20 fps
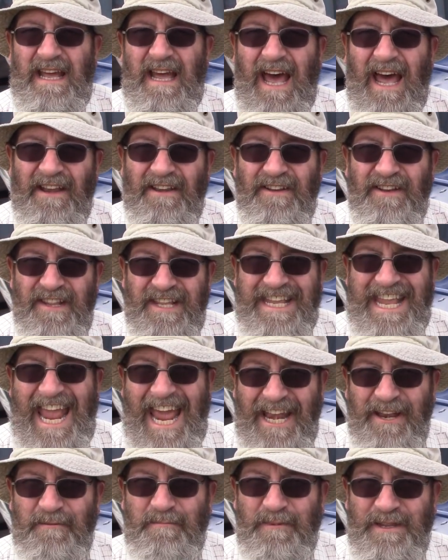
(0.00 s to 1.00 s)
under the
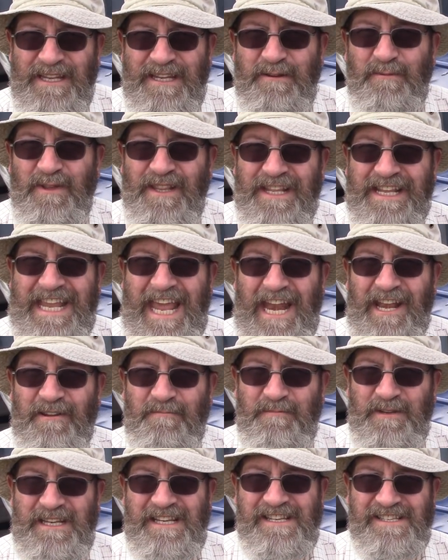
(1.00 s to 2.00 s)
canopy when the
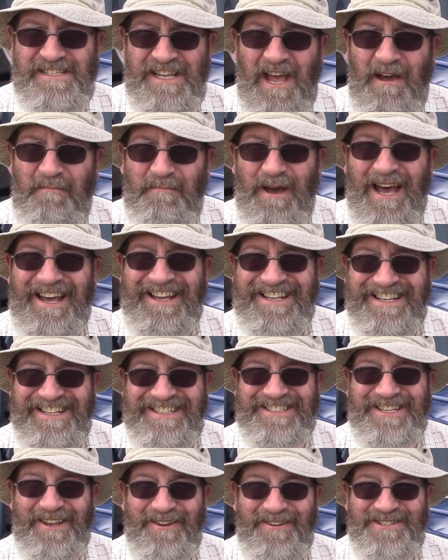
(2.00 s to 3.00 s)
canopy is up,
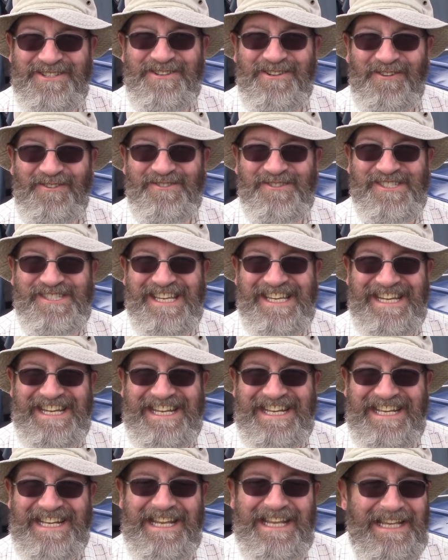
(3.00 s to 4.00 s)
so it's not
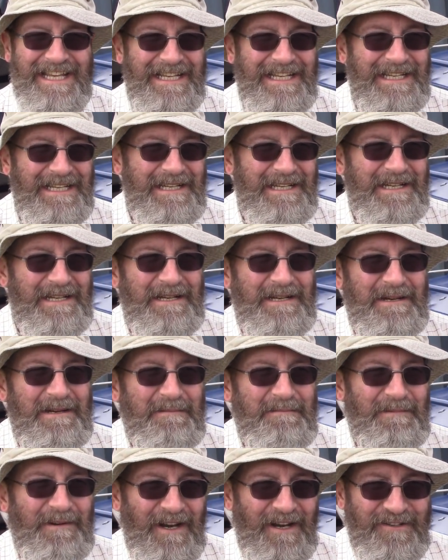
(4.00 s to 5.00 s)
seen,
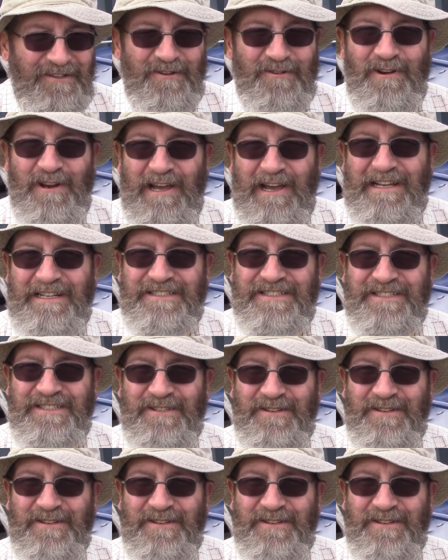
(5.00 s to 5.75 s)
but I do like to